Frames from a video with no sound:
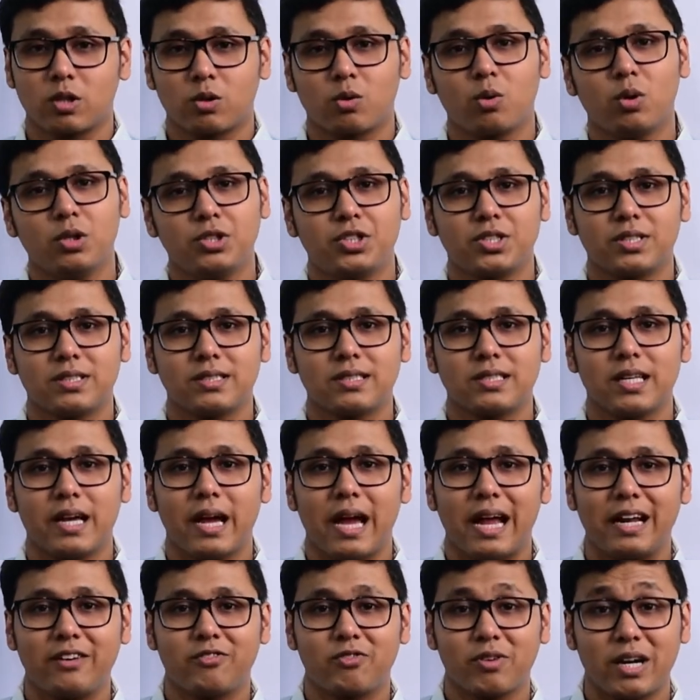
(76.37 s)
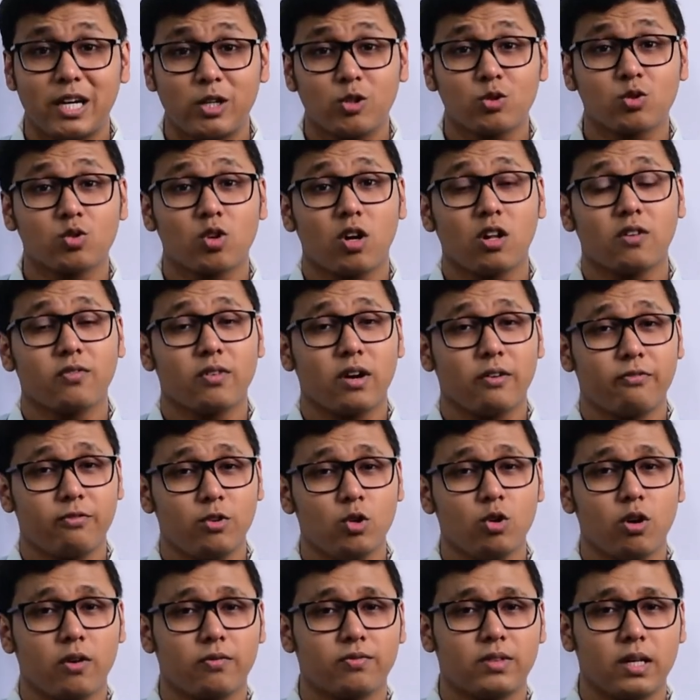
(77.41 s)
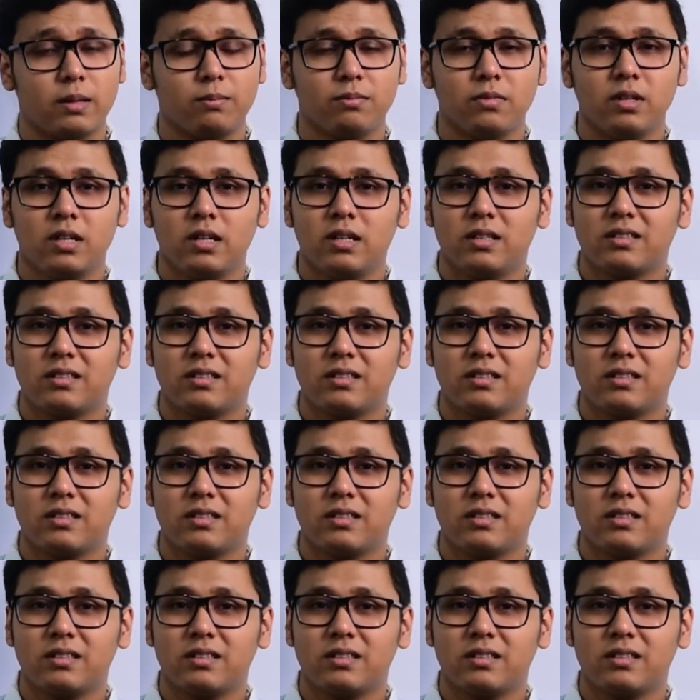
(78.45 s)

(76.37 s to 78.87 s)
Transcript: questions and try to solve a few of them